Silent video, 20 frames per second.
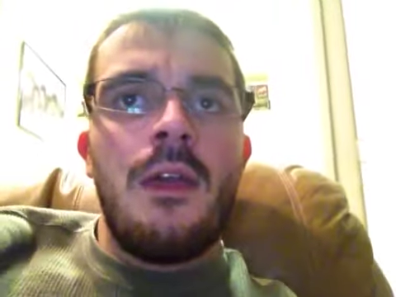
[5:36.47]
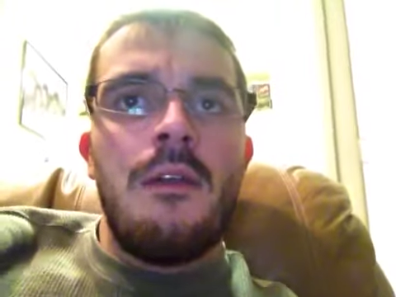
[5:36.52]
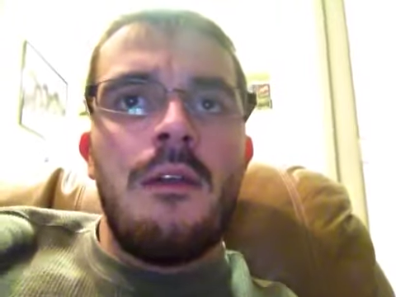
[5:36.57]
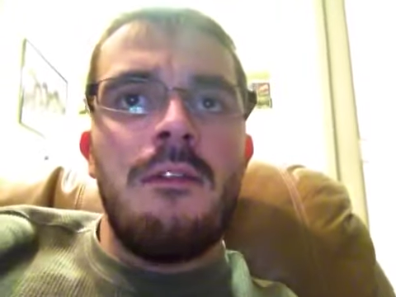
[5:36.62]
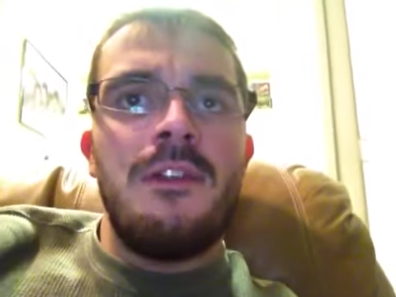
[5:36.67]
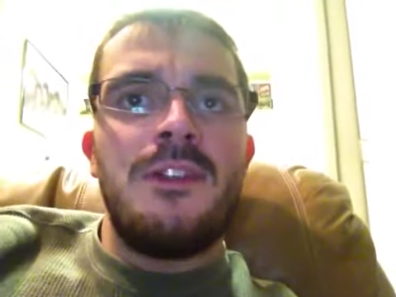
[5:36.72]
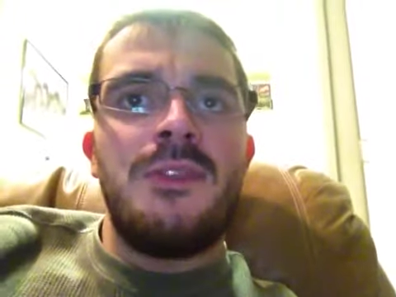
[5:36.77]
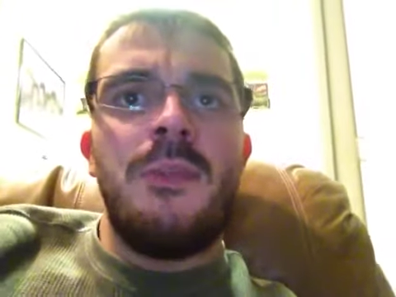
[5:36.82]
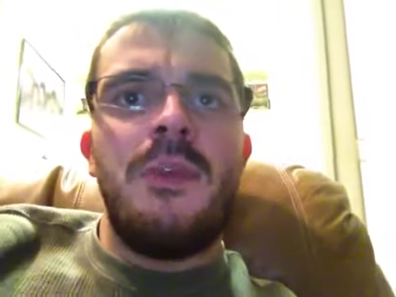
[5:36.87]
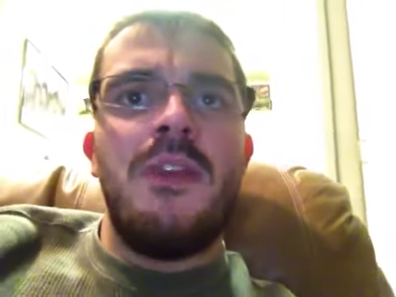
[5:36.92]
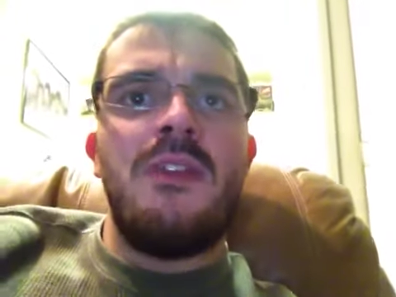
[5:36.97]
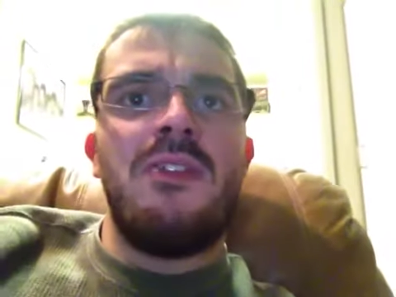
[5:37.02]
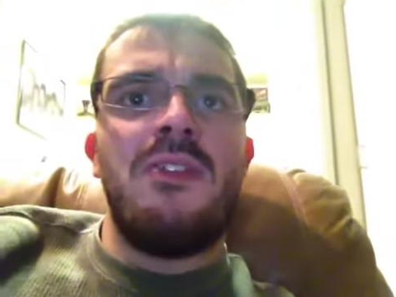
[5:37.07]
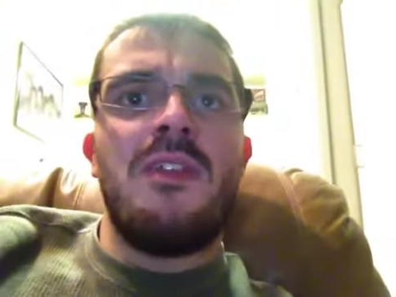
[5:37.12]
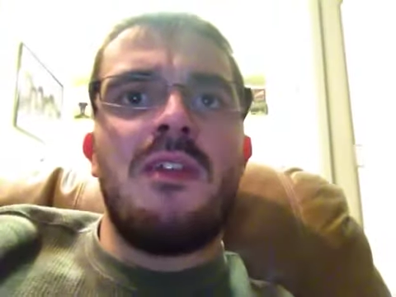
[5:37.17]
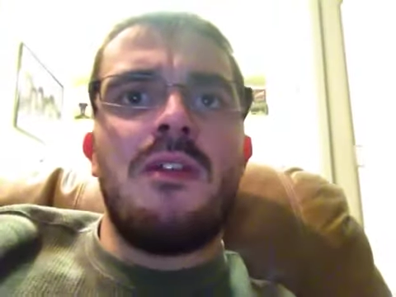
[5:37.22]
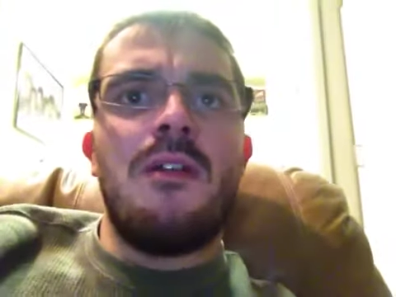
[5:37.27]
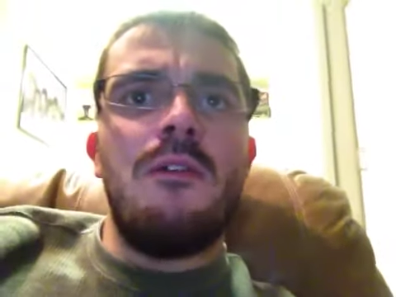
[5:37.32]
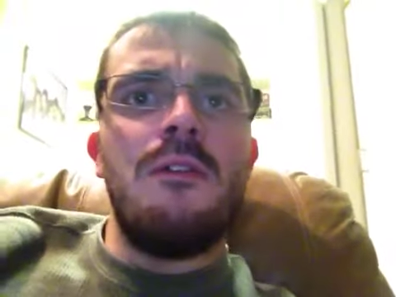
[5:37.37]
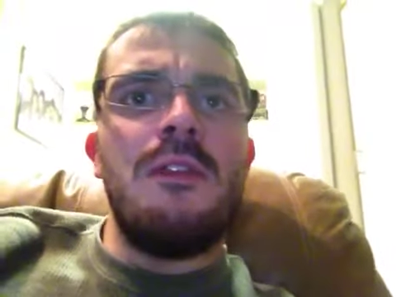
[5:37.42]
Which means
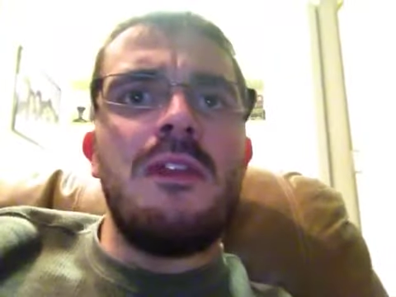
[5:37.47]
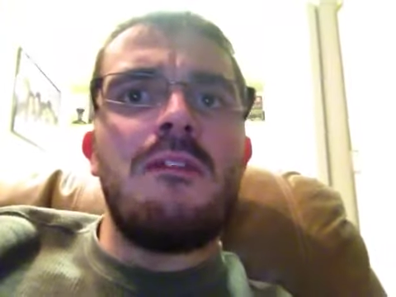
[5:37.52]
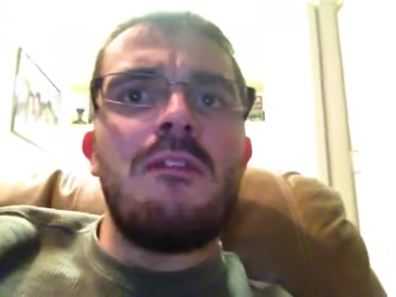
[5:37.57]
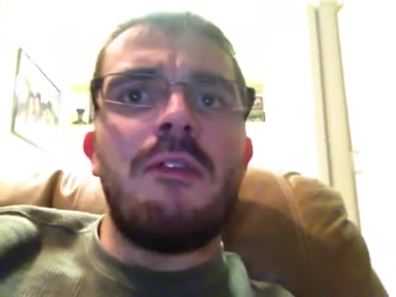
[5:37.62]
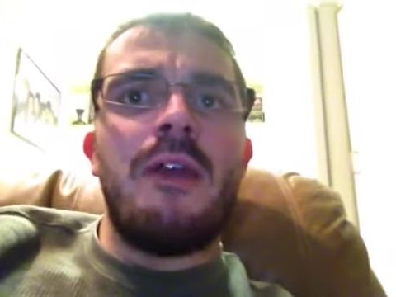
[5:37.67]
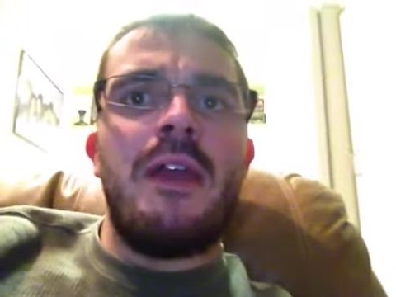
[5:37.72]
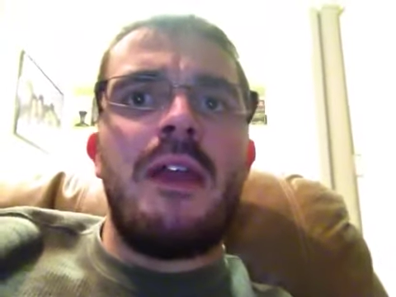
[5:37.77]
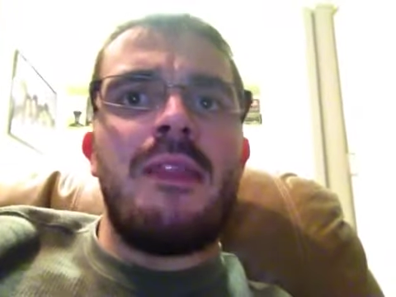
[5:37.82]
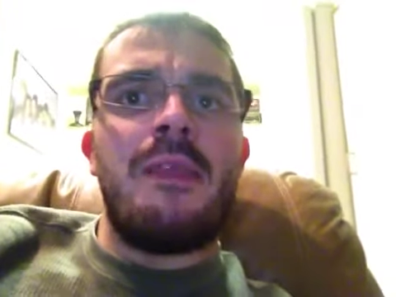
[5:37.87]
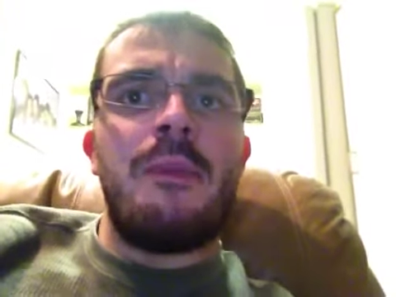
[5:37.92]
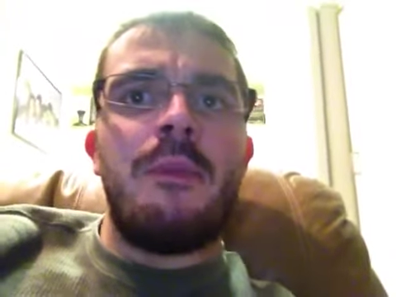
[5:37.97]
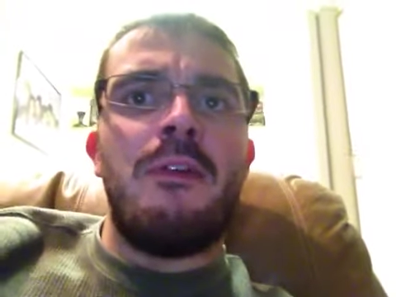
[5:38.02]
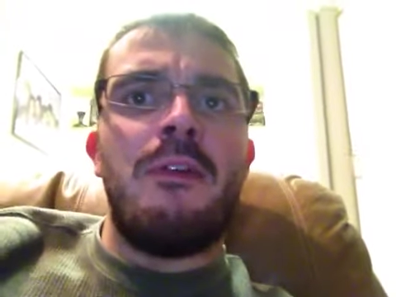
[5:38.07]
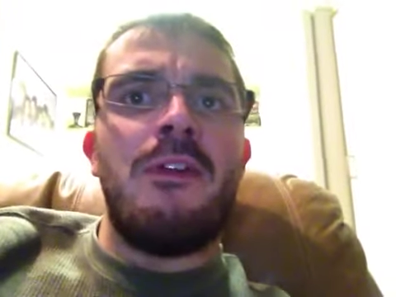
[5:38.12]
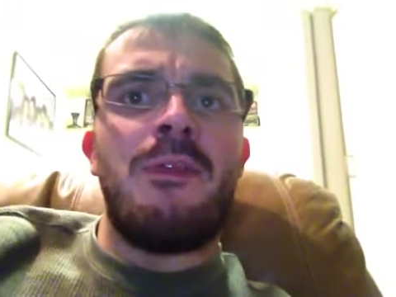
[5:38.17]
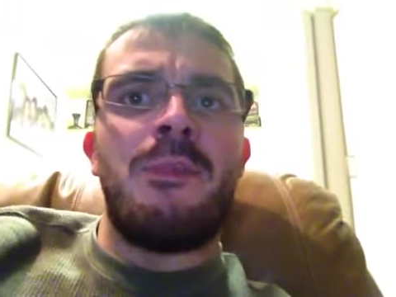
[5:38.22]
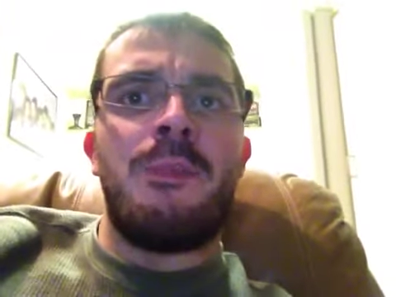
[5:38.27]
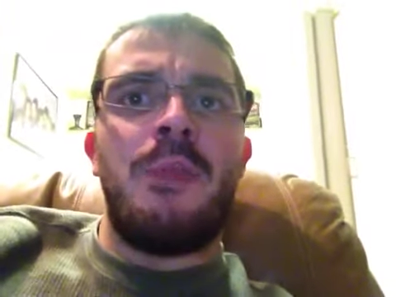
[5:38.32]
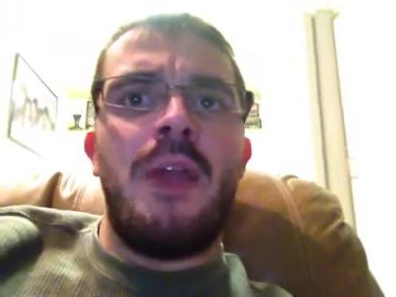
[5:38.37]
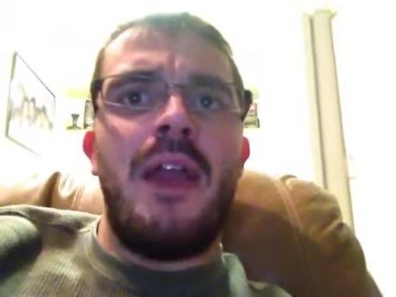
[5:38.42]
the only way and the
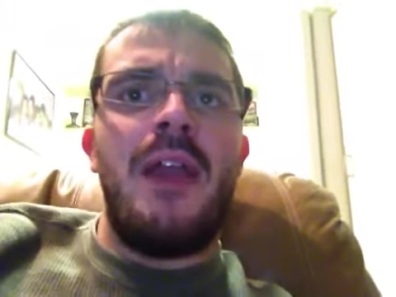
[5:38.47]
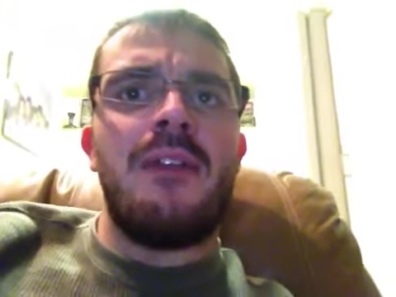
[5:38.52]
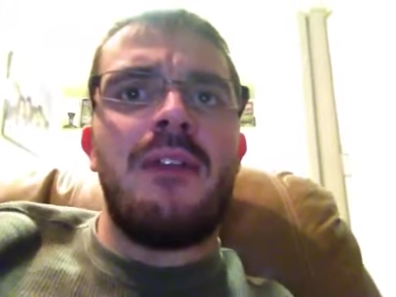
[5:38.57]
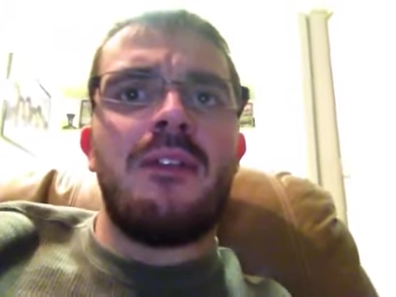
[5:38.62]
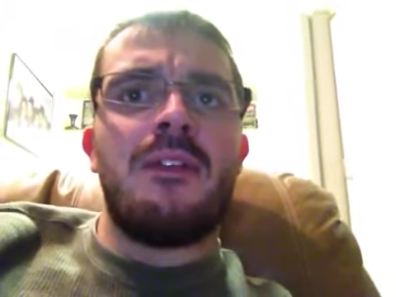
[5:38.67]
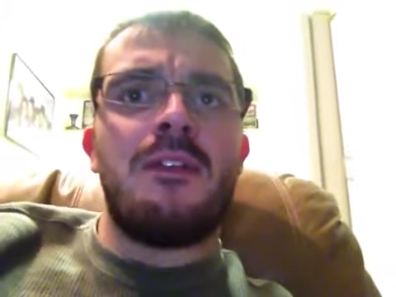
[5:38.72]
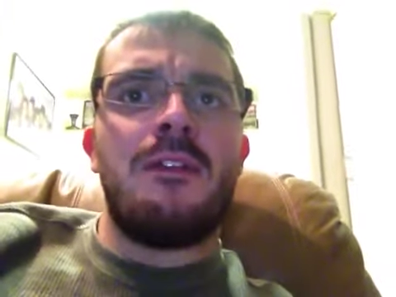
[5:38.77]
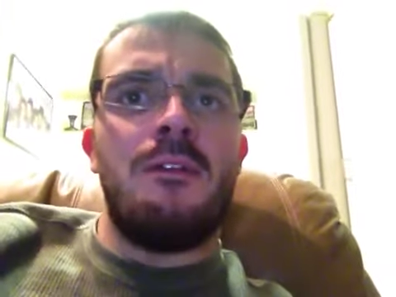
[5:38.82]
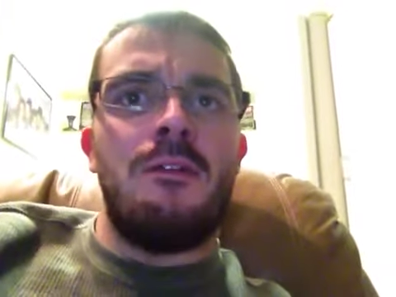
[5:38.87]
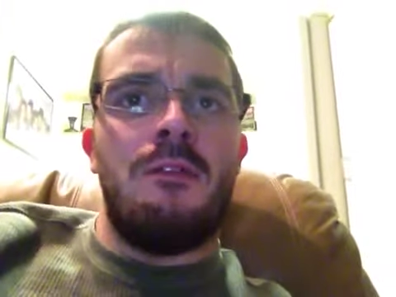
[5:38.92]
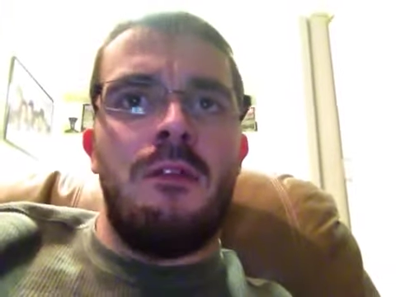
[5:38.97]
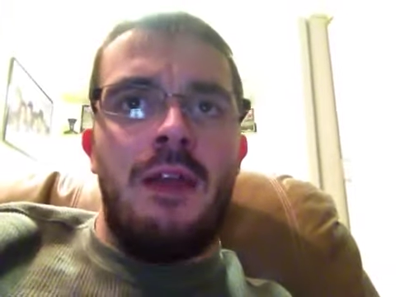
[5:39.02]
most practical